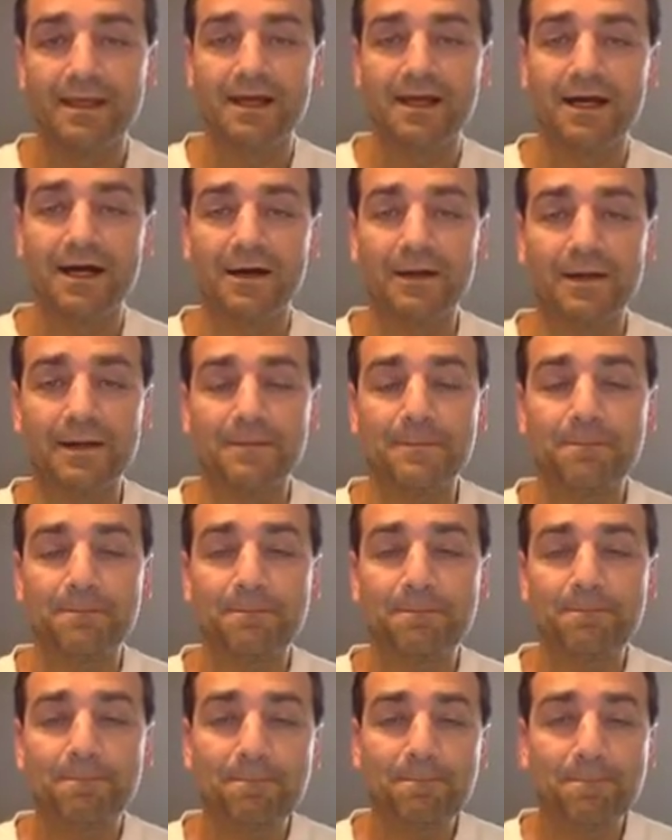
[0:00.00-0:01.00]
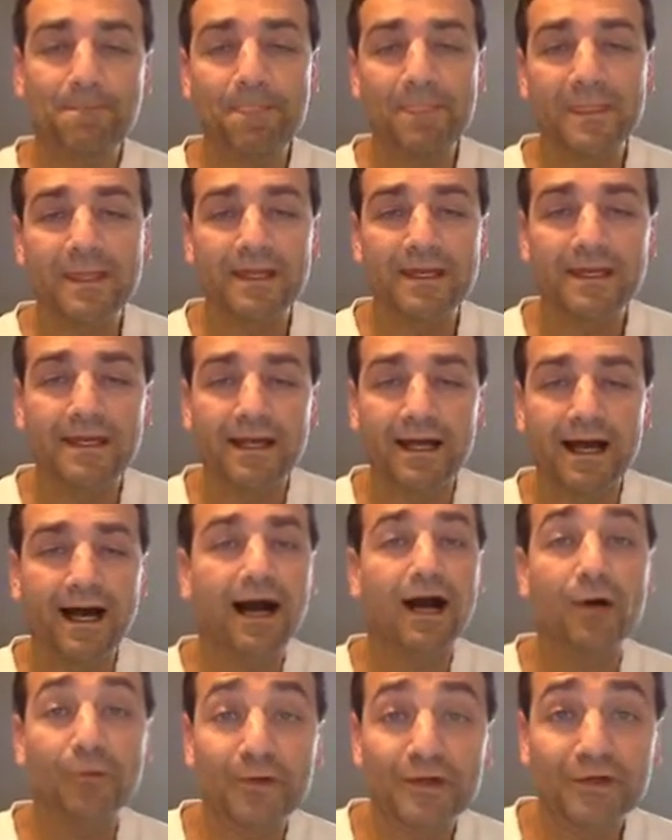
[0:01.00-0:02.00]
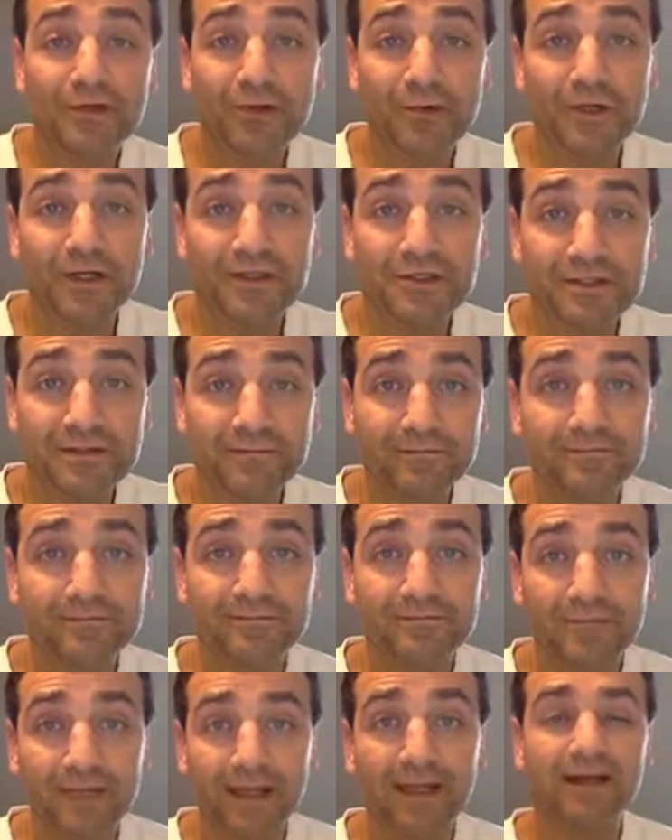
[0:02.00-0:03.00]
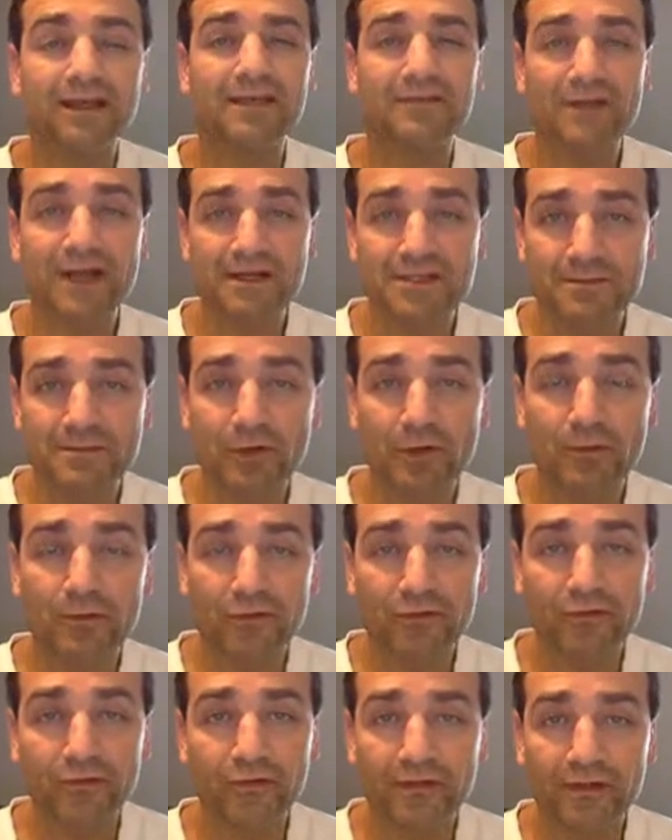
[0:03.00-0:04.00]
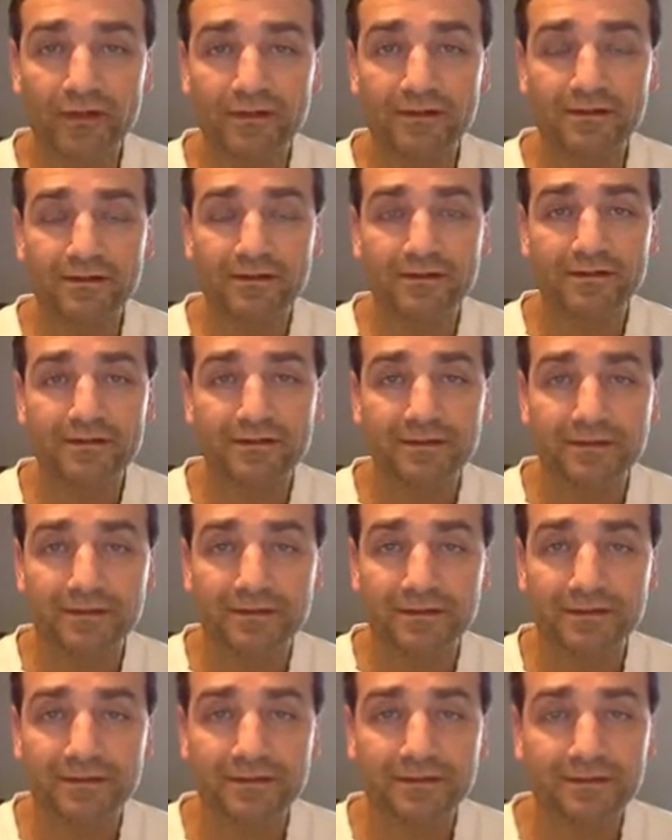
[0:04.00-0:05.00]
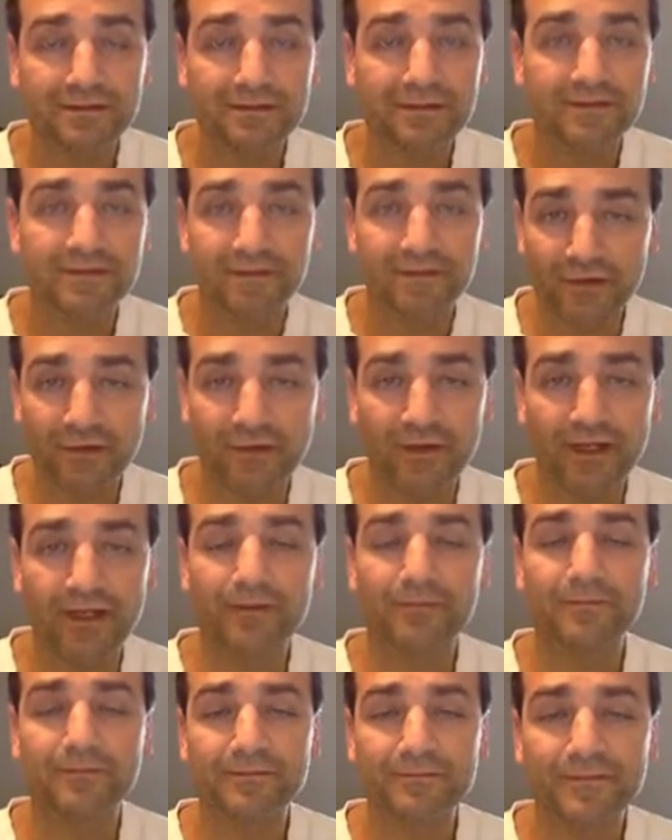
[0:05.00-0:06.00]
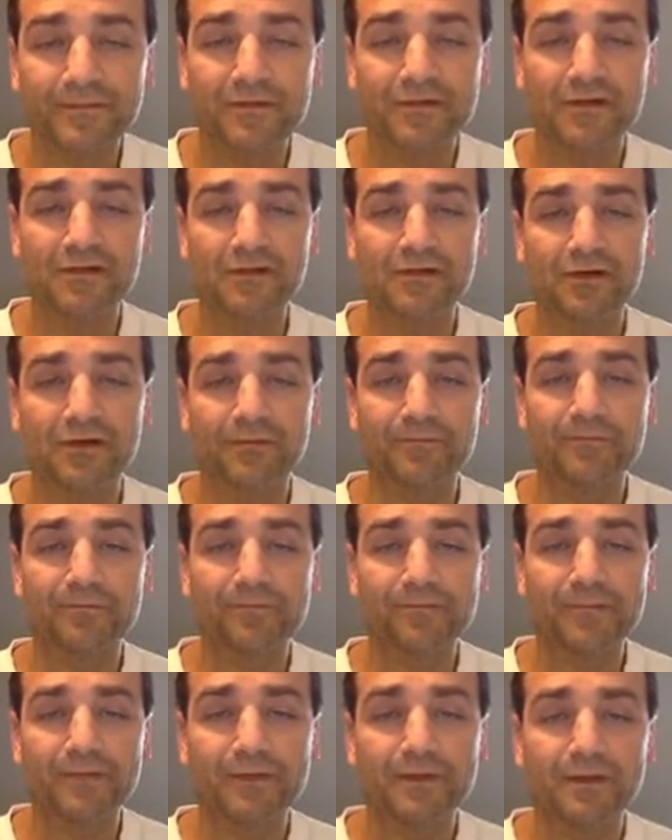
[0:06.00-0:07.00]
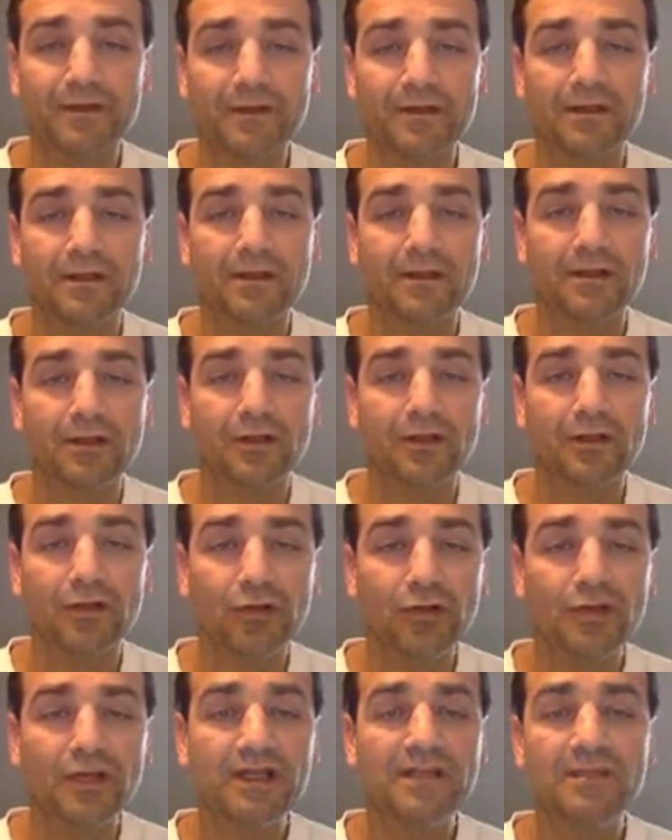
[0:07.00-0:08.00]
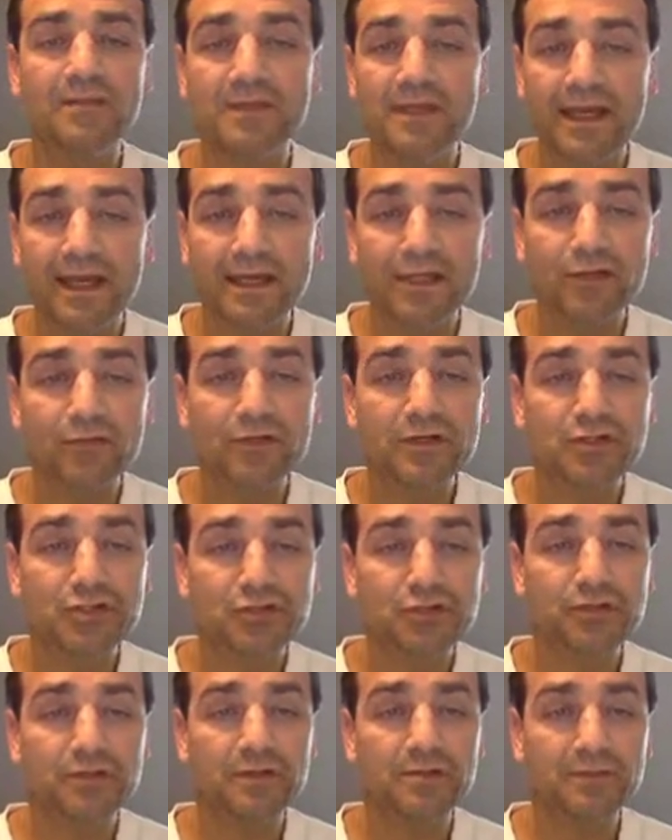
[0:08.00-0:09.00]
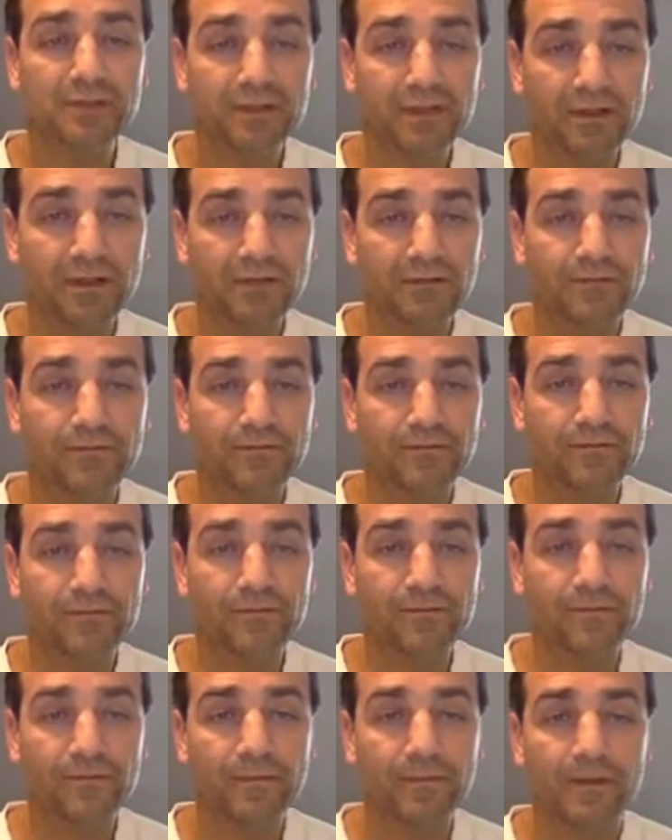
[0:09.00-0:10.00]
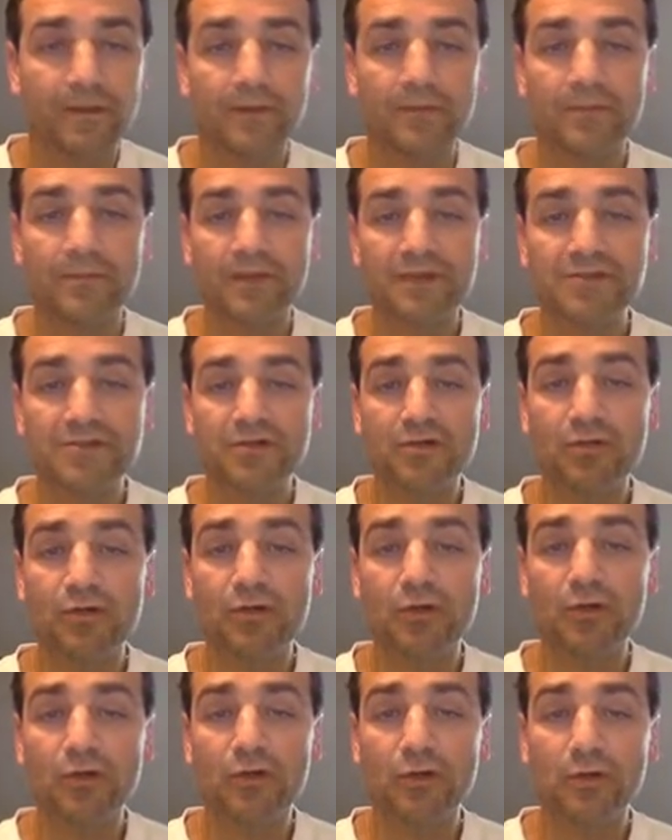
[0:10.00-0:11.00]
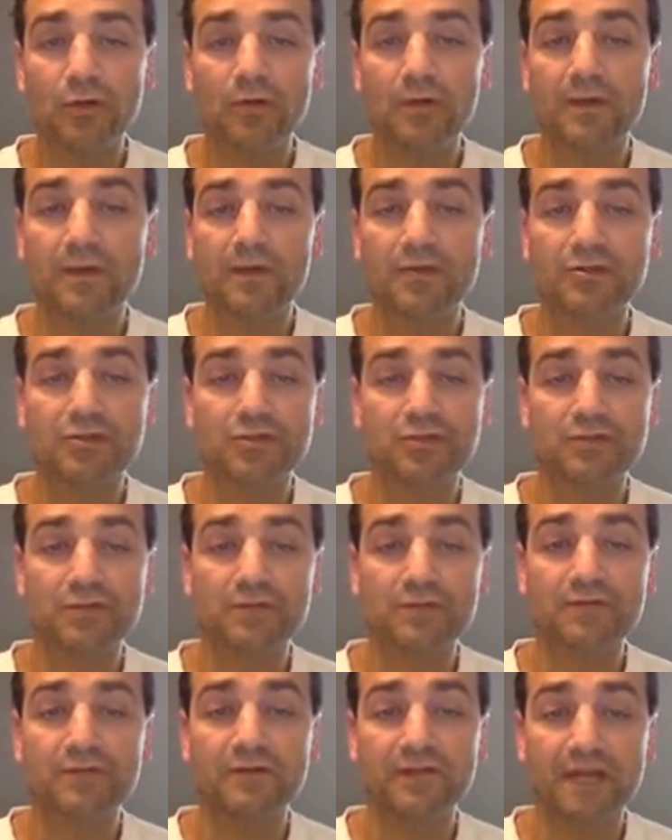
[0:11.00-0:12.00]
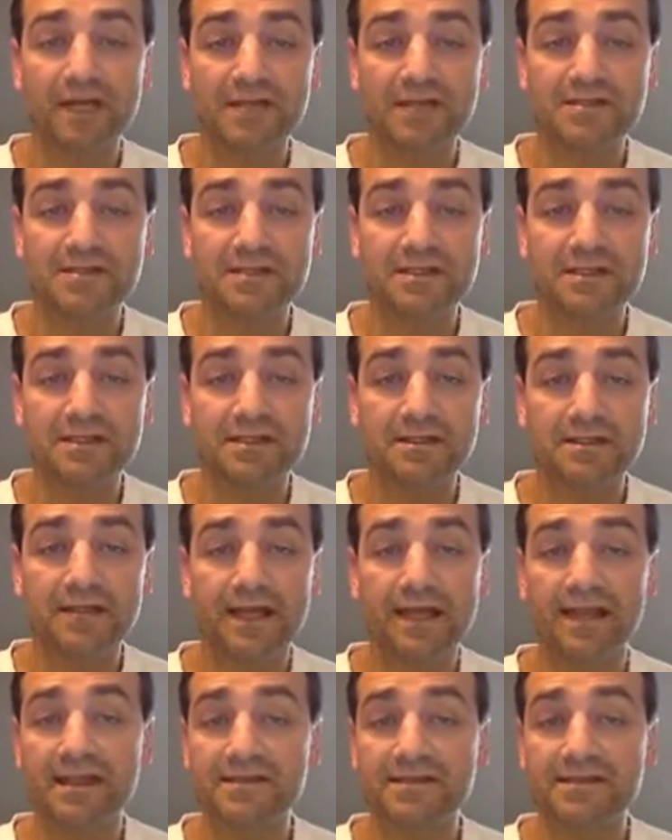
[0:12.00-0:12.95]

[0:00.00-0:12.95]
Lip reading: All right. I'll read the question, and I'll give you guys a moment or two to figure it out. It says here, look at the meandering stream below. Based on what you know about stream velocity and its